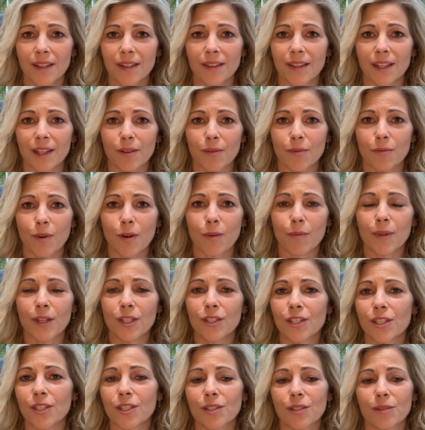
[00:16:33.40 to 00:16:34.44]
That weren't we
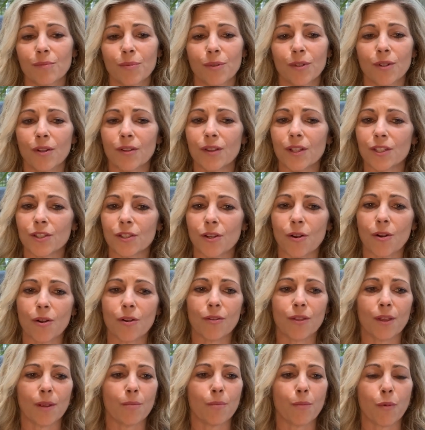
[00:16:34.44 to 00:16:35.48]
just put on this
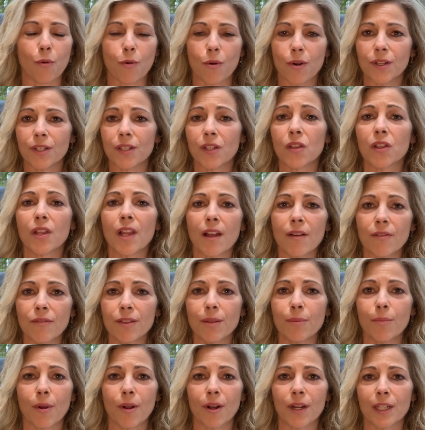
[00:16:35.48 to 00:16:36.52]
earth and born to love
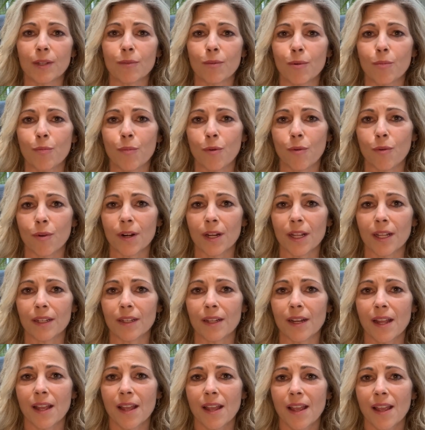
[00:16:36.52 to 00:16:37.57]
the body we're born in?
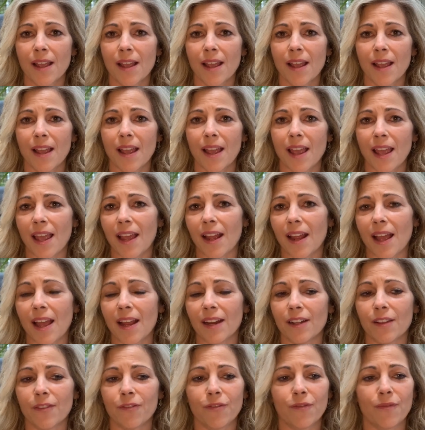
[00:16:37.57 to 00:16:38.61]

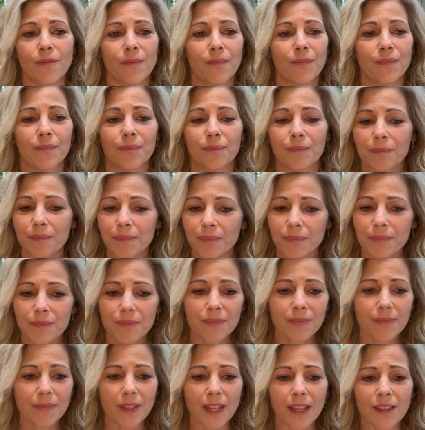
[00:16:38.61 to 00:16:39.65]
And if
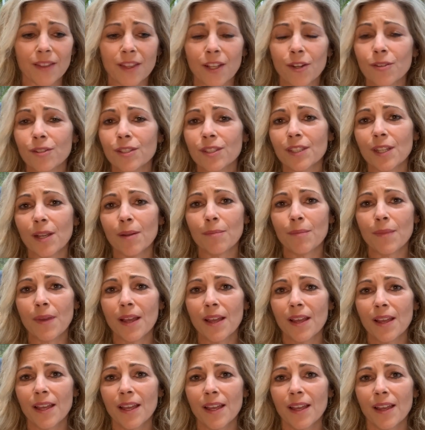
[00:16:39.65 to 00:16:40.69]
there's
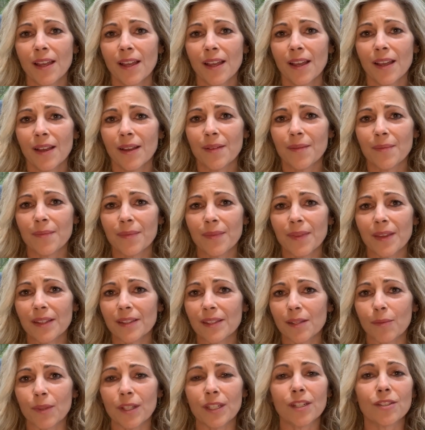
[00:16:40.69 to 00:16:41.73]

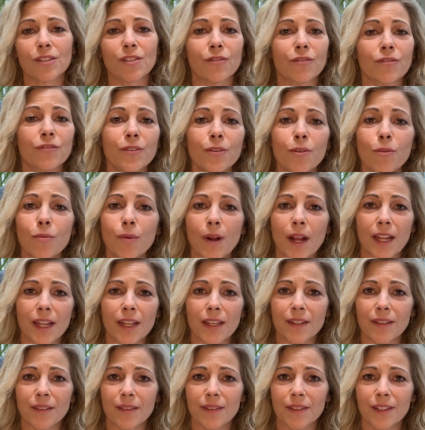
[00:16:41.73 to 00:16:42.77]
something doesn't feel
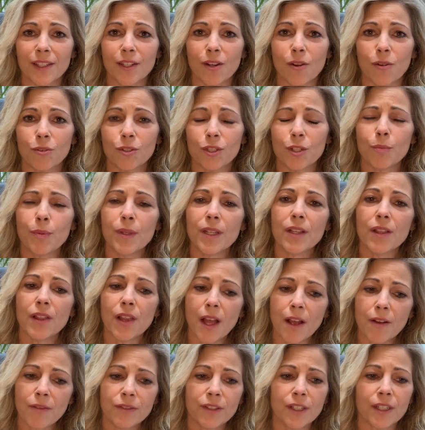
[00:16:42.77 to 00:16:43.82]
right, you know, to be
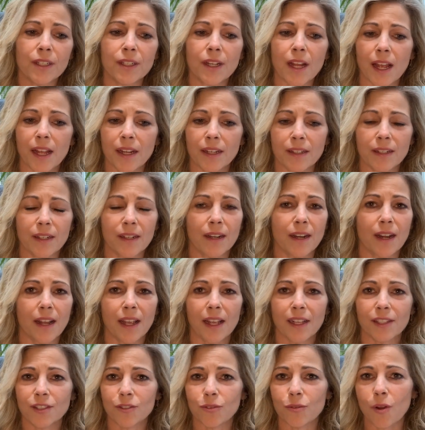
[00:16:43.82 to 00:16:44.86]
loved and
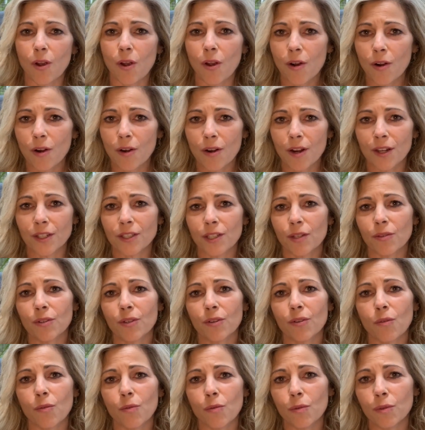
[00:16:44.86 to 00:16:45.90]
as you are until
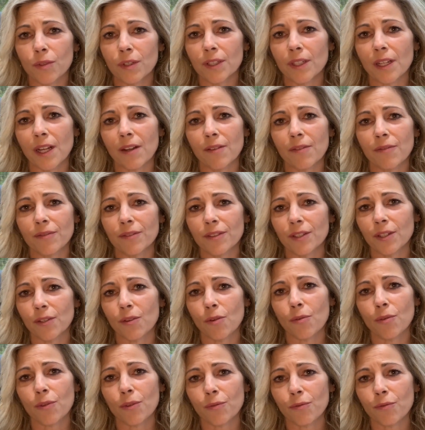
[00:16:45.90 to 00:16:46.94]
you're old enough to
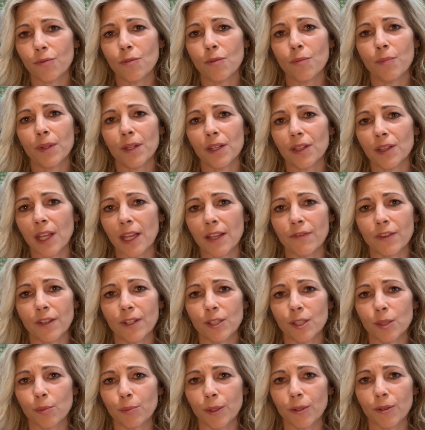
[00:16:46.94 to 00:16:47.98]
go through a bit of life
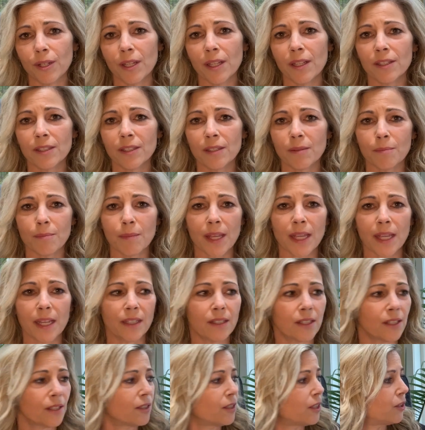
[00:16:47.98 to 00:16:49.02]
experience and make
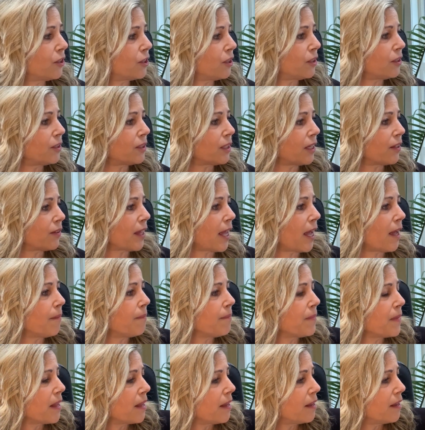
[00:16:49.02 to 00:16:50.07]
decisions like that.
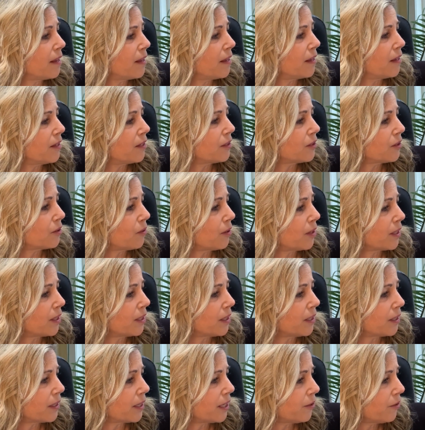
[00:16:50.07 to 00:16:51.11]
So I'm
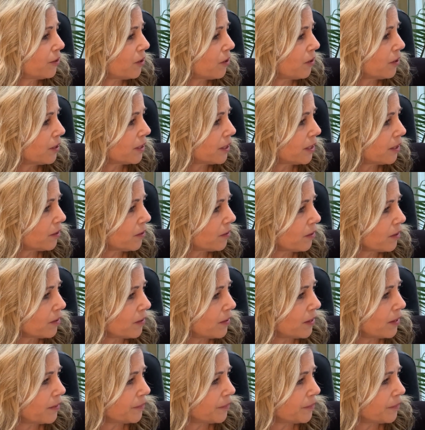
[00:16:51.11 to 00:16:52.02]
going to carry on here.